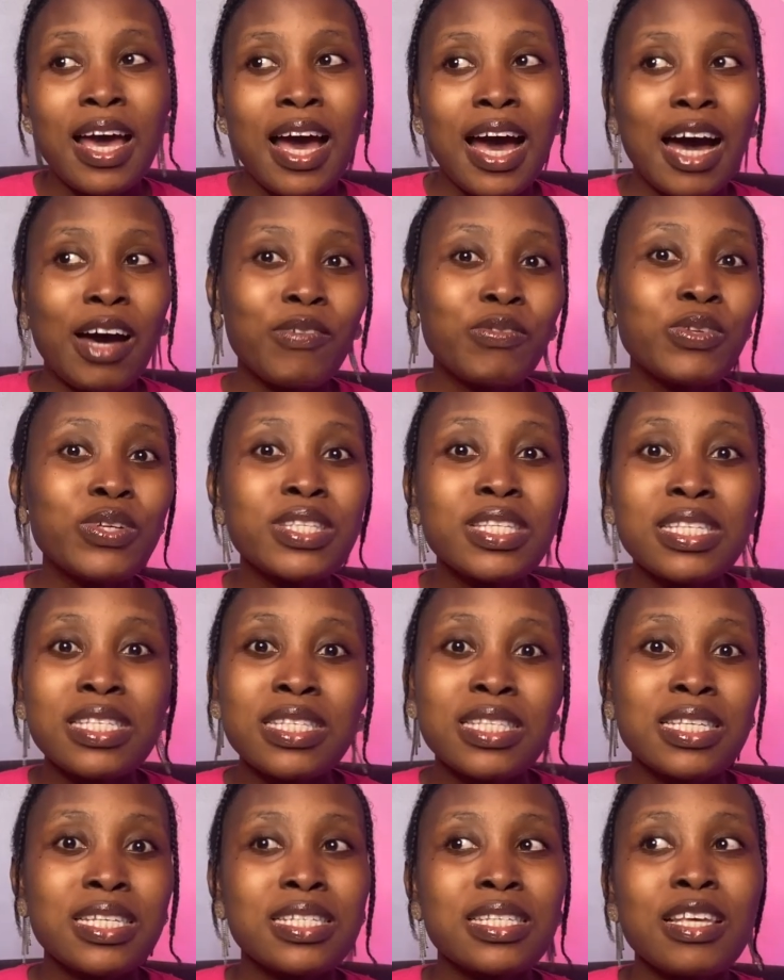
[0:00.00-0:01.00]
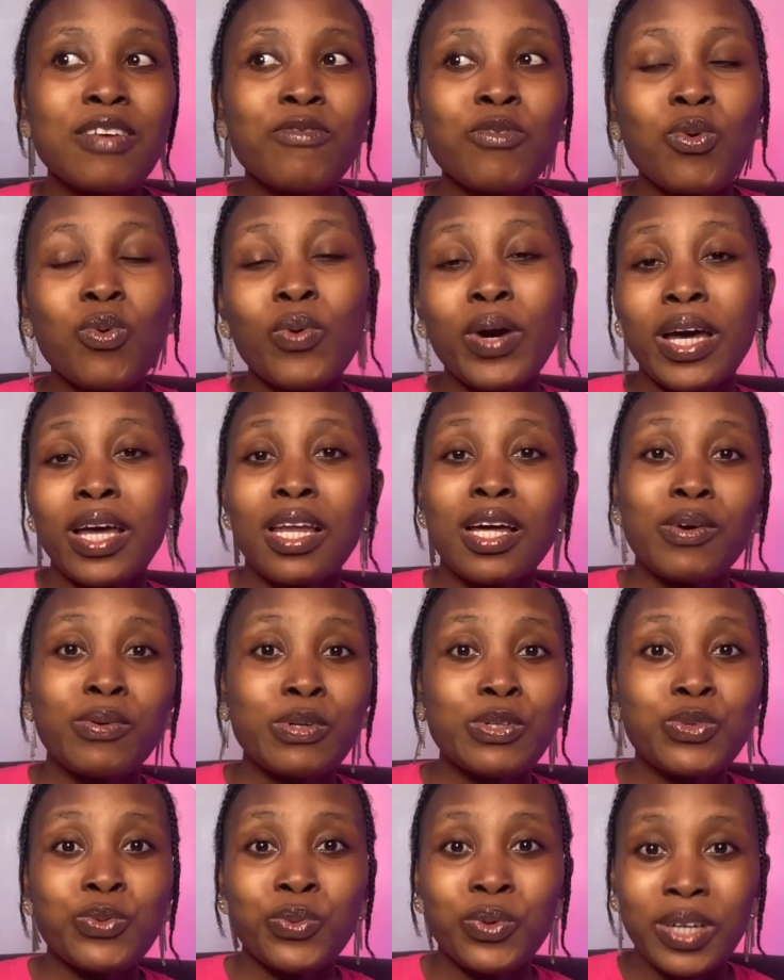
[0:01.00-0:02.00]
I've noticed this even while I
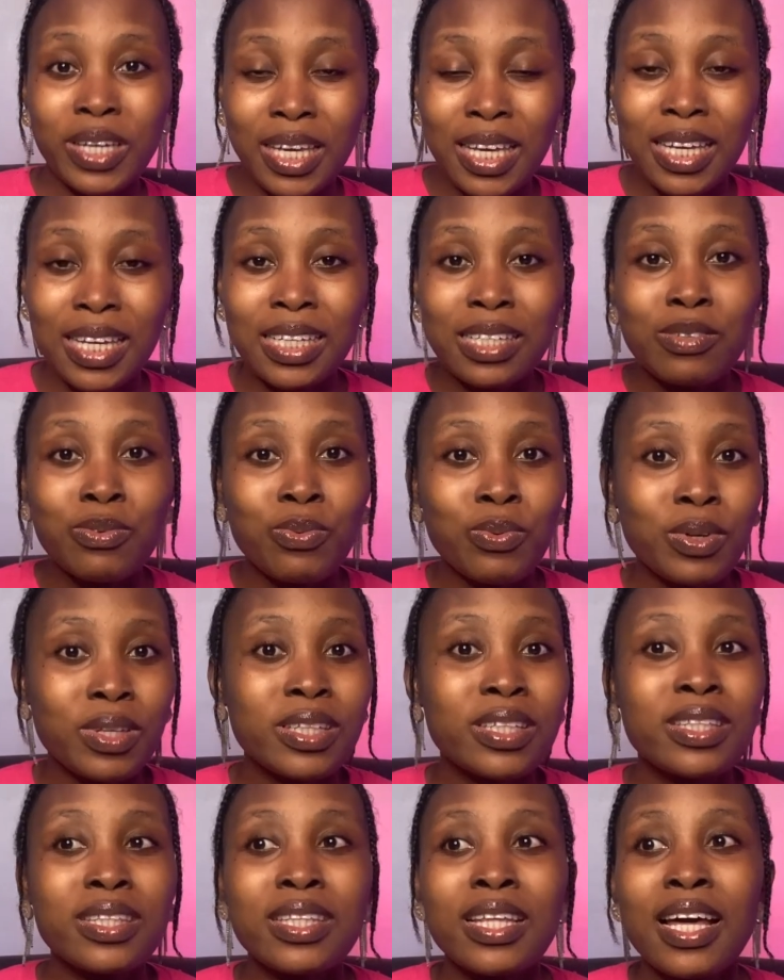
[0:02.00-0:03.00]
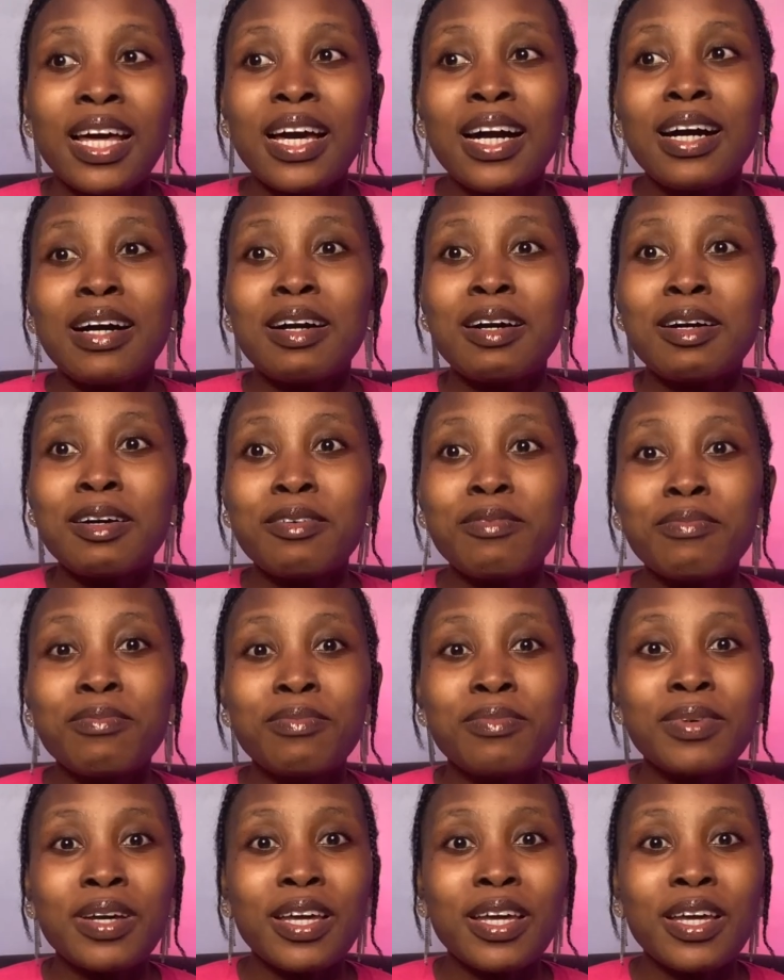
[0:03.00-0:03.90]
was working with a